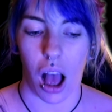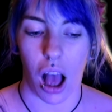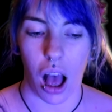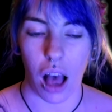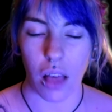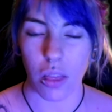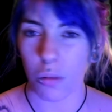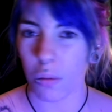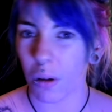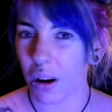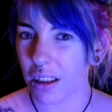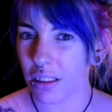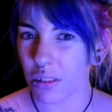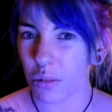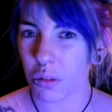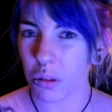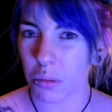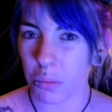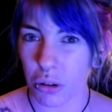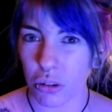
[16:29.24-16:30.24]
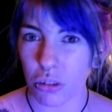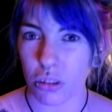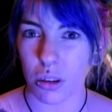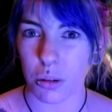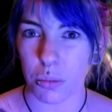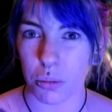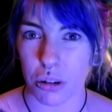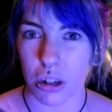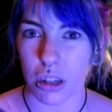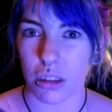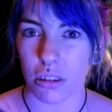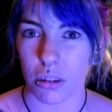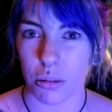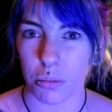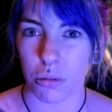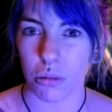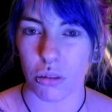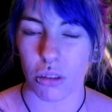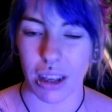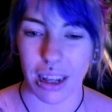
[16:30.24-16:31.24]
Otherwise, it was mostly pretty
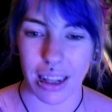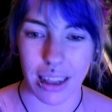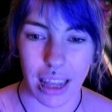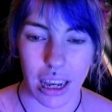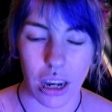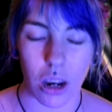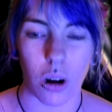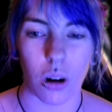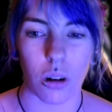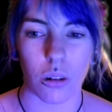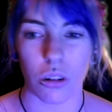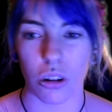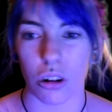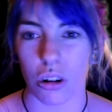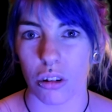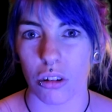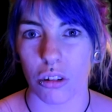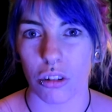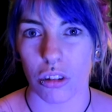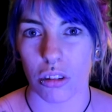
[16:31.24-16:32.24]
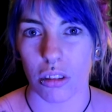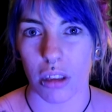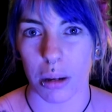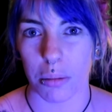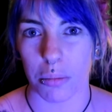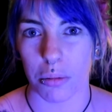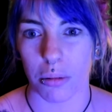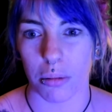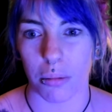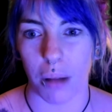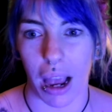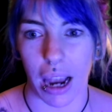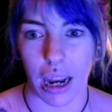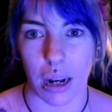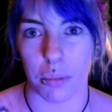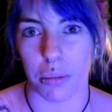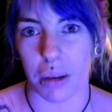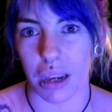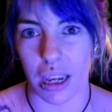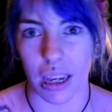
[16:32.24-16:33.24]
simple. It's like Lego, you know, you just like put A
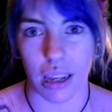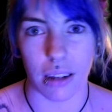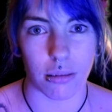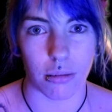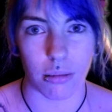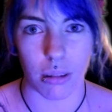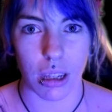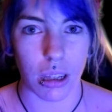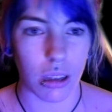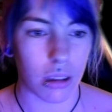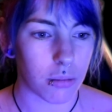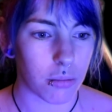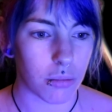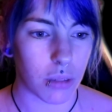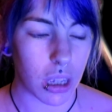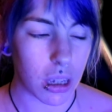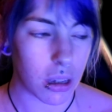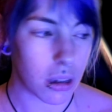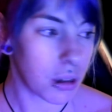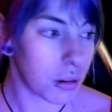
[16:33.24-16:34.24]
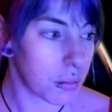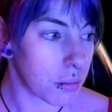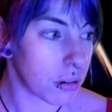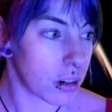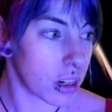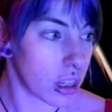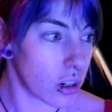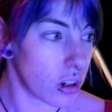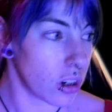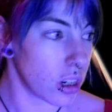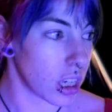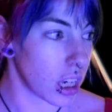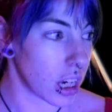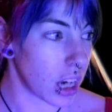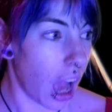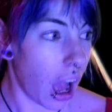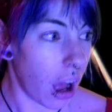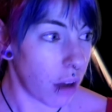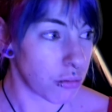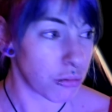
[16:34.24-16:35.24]
to B and you're pretty good. You
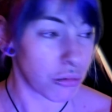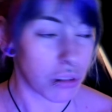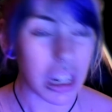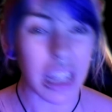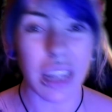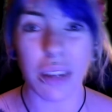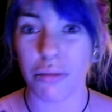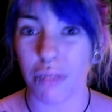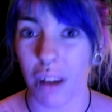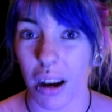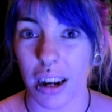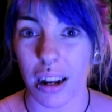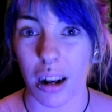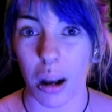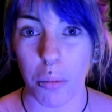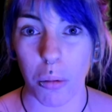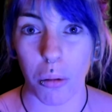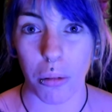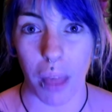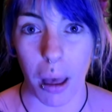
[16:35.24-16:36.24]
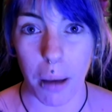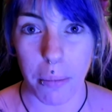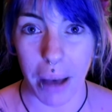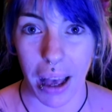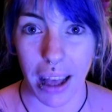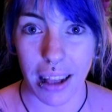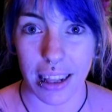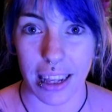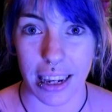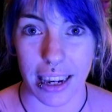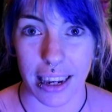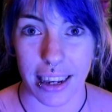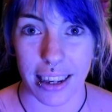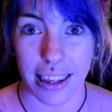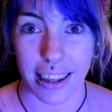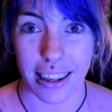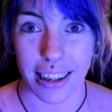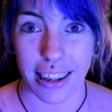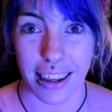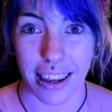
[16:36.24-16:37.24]
can't really fuck it up all that badly.
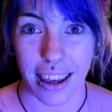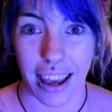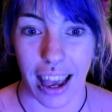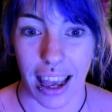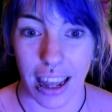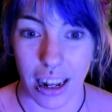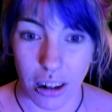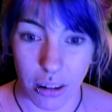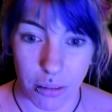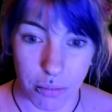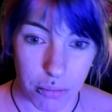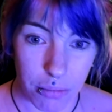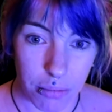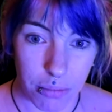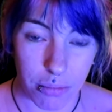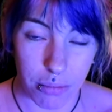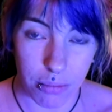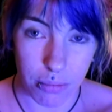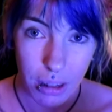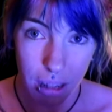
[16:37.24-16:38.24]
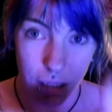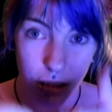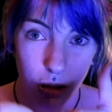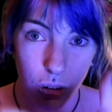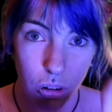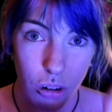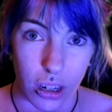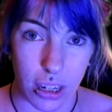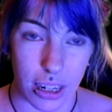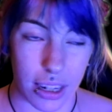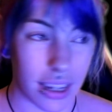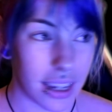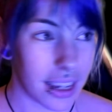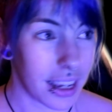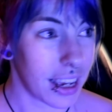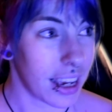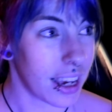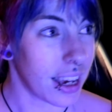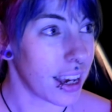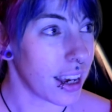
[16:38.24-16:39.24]
And that's good.
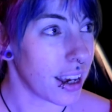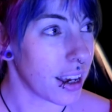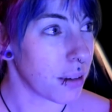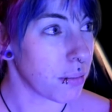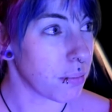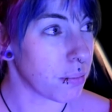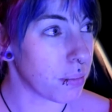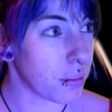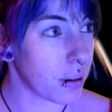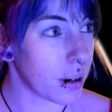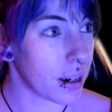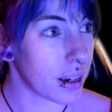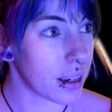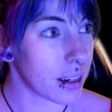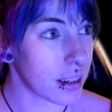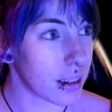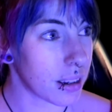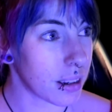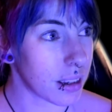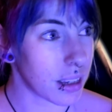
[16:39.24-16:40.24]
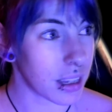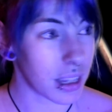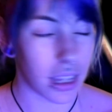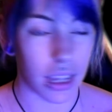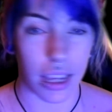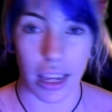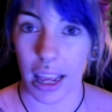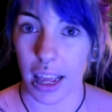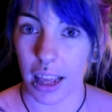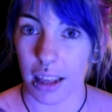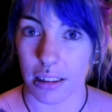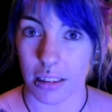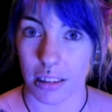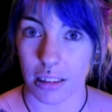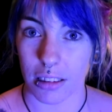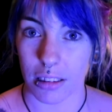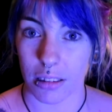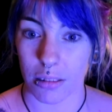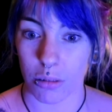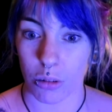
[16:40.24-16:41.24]
But
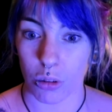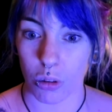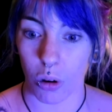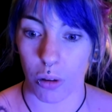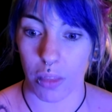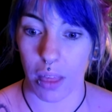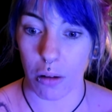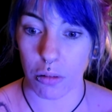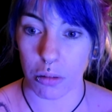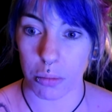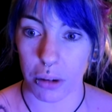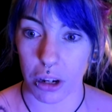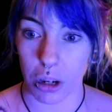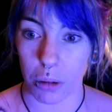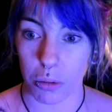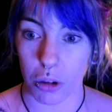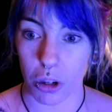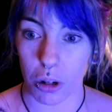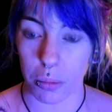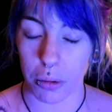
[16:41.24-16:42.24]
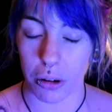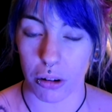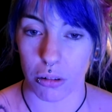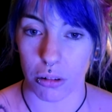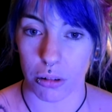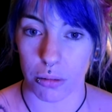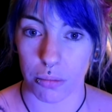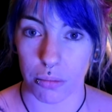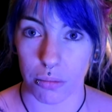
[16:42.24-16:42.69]
yes, so that was my computer build.